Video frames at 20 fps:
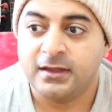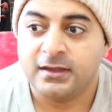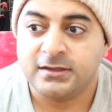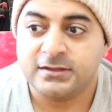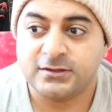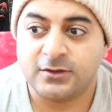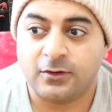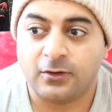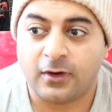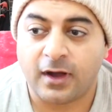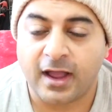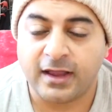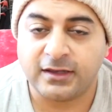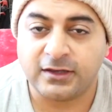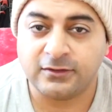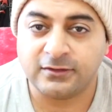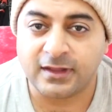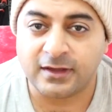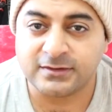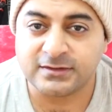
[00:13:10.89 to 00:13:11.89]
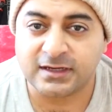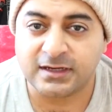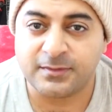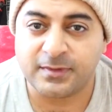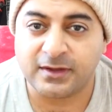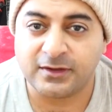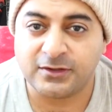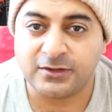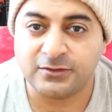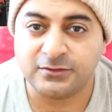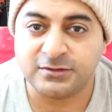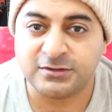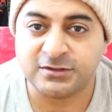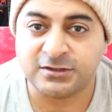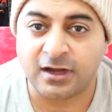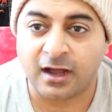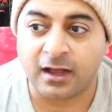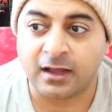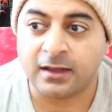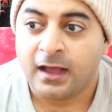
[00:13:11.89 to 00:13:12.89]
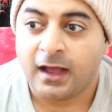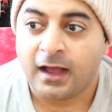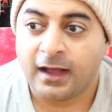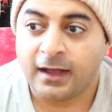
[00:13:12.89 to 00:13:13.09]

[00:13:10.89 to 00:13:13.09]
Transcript: So I knew that was going to be a huge shock.